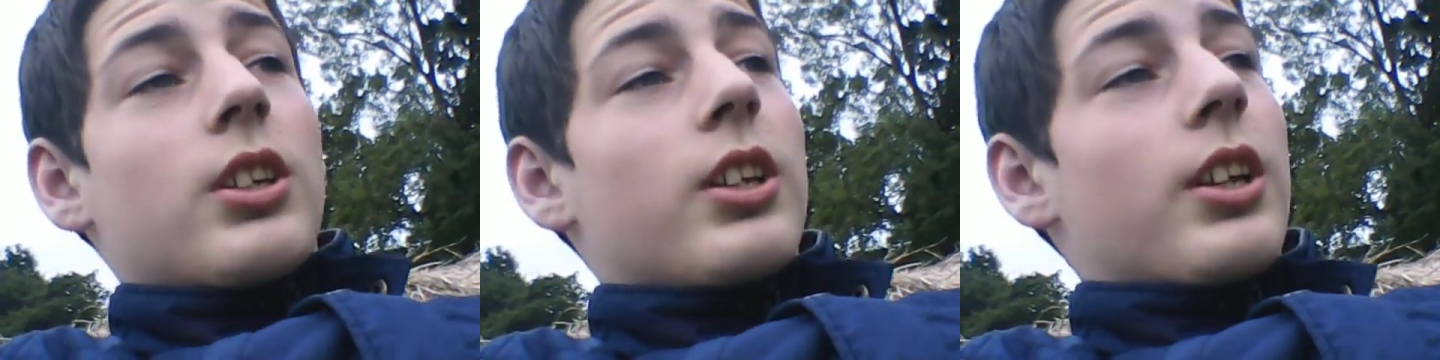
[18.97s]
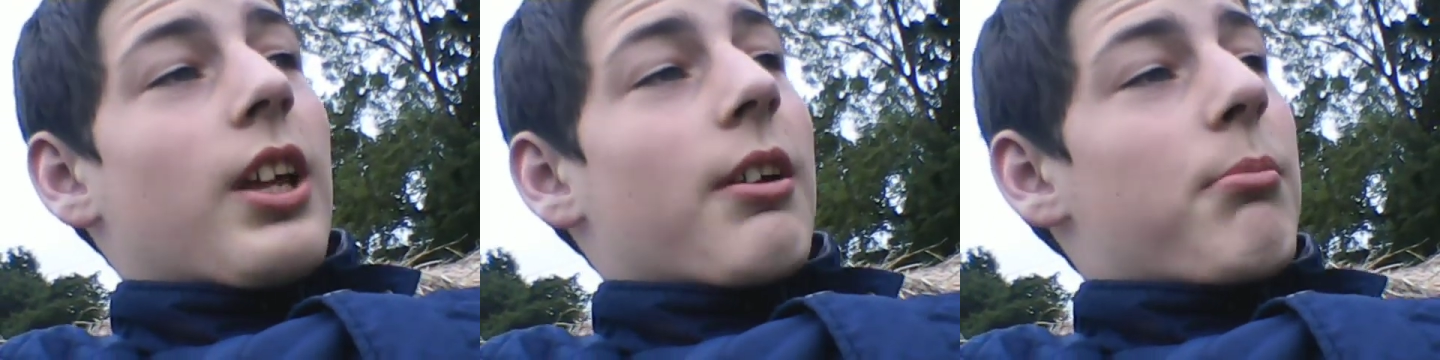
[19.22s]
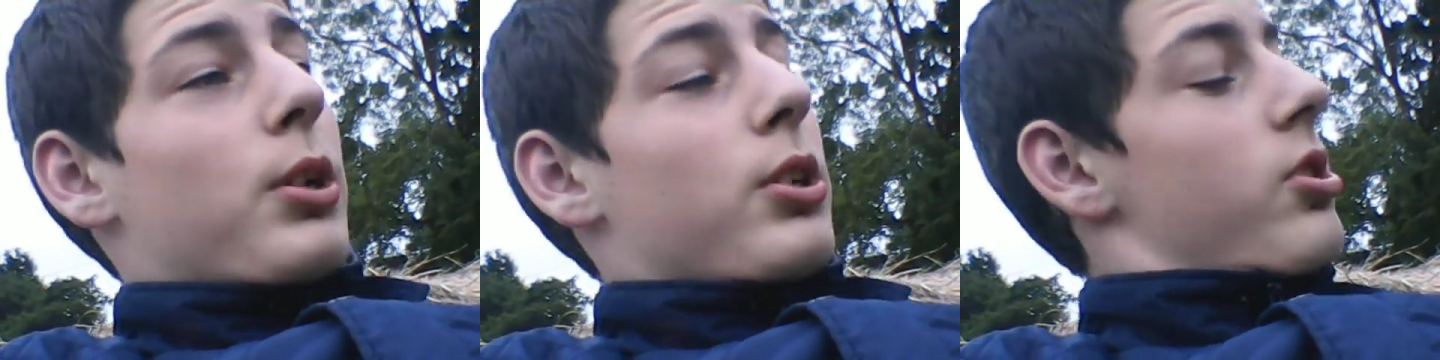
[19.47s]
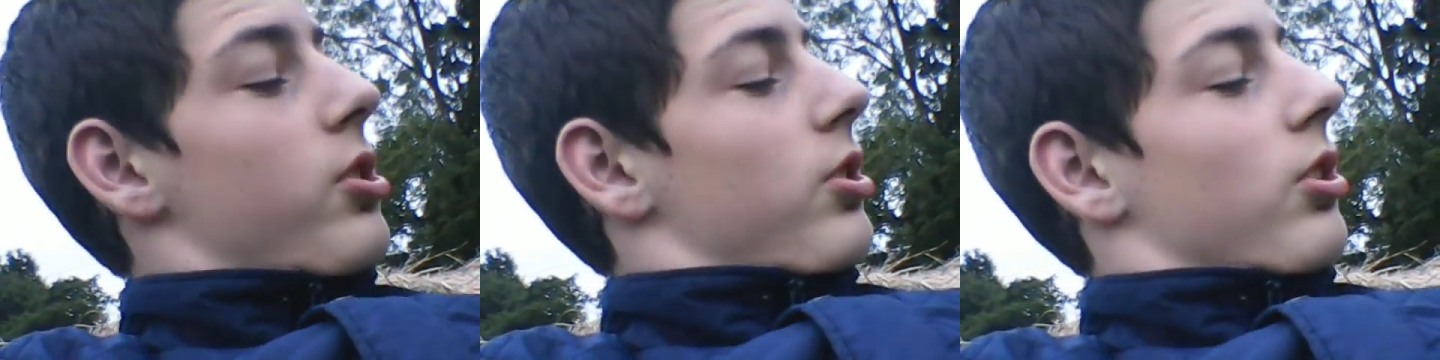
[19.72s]
Didn't have
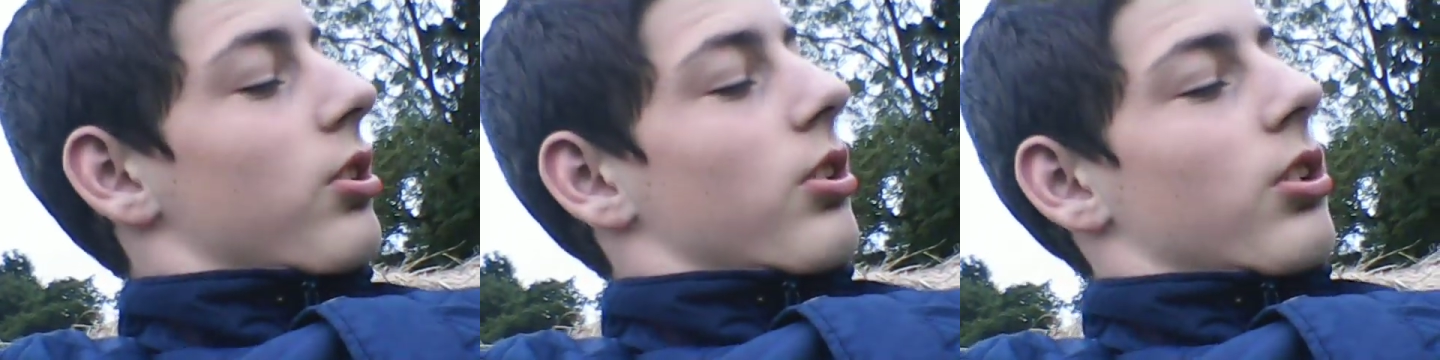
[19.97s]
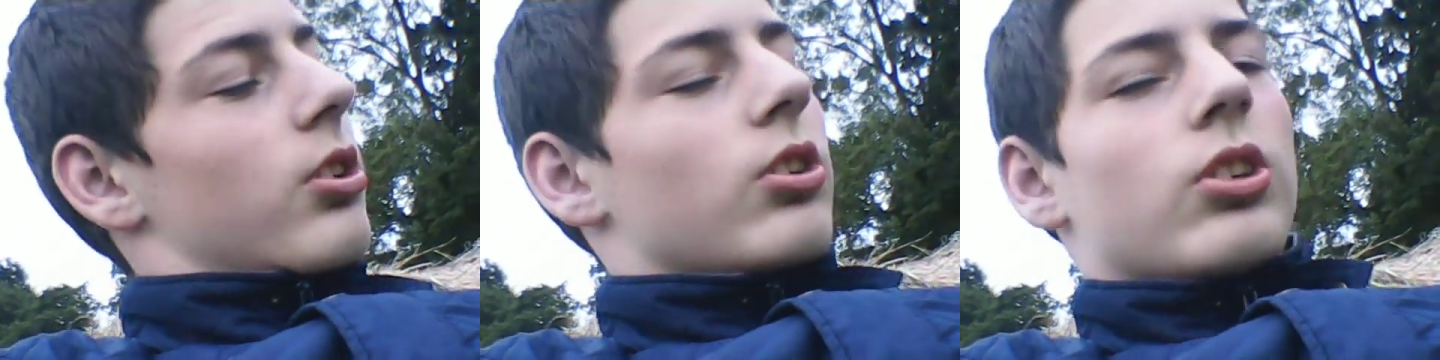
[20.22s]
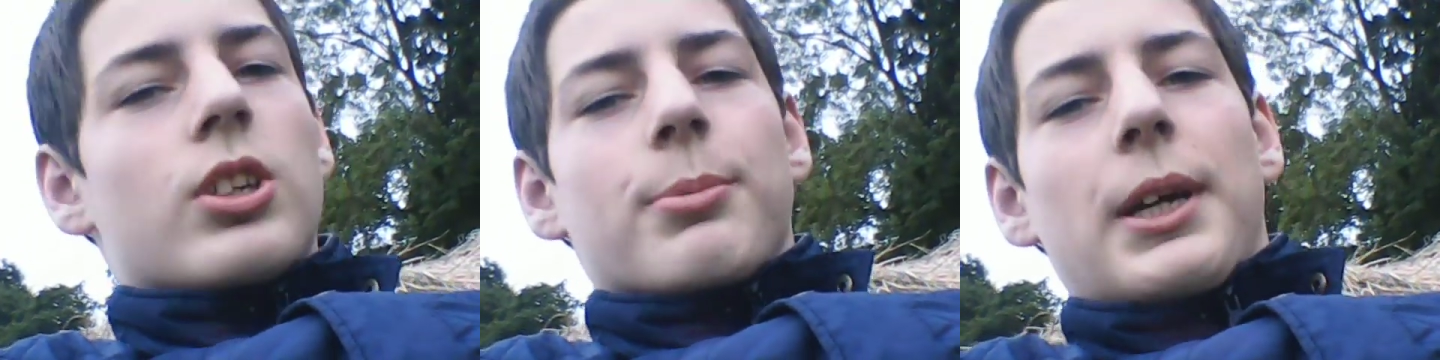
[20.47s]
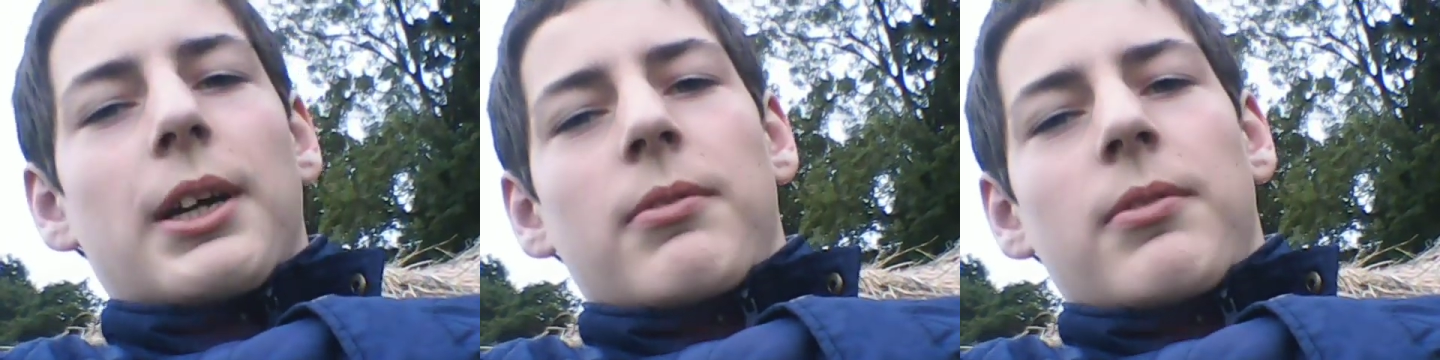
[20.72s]
much to talk
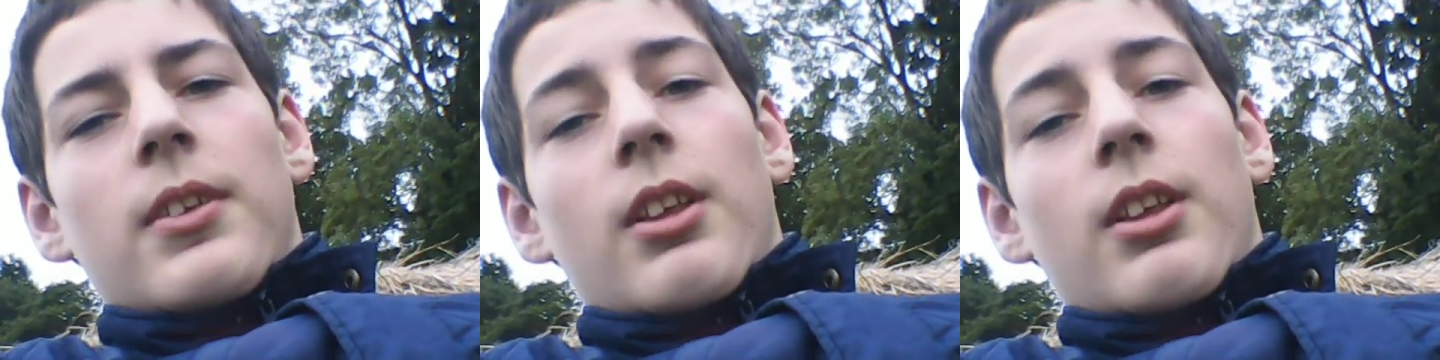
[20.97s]
about.